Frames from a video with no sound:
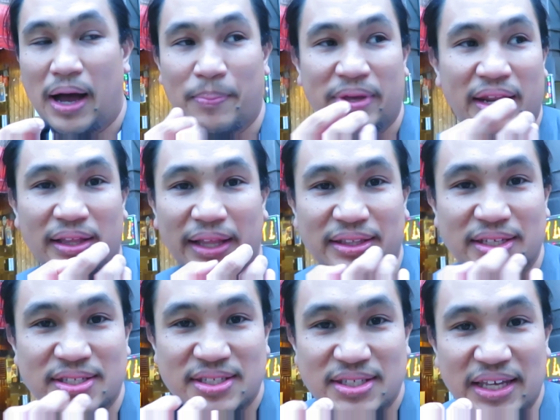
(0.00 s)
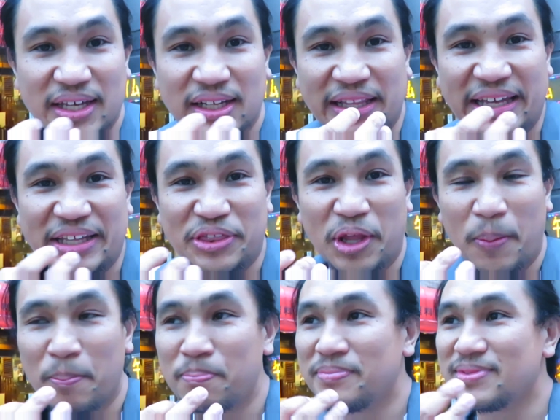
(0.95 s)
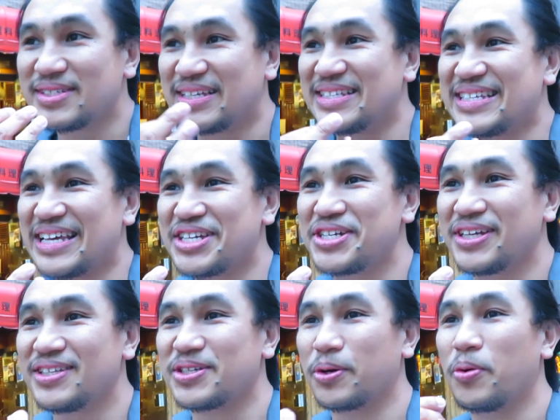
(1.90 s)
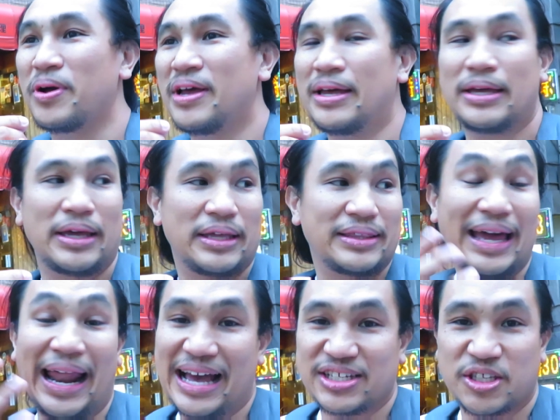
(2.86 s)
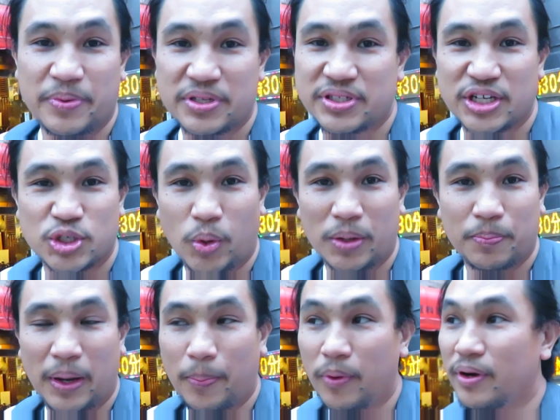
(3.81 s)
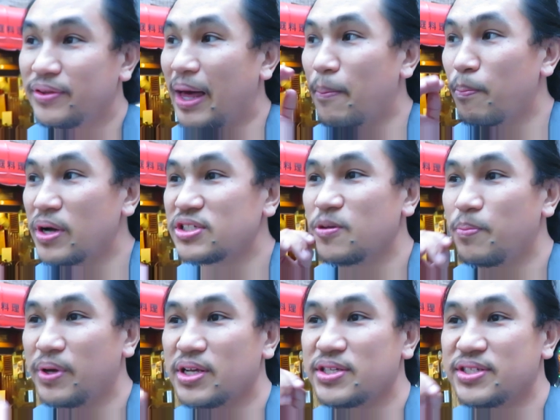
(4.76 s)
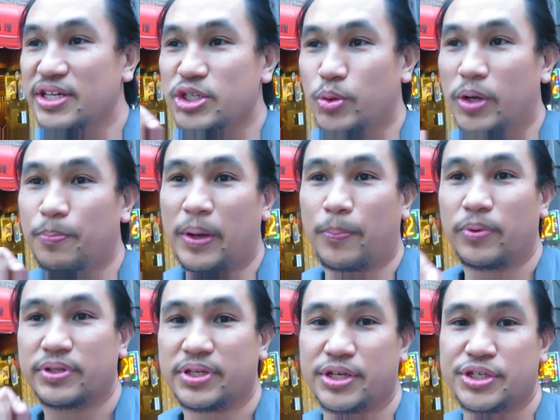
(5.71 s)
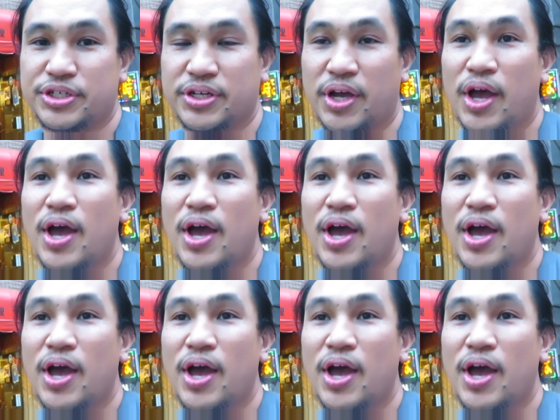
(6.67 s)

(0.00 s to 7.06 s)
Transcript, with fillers: I'm getting like this tingling numb sensation. So that has to be Szechuan pepper. That must have been a Szechuan pepper dish.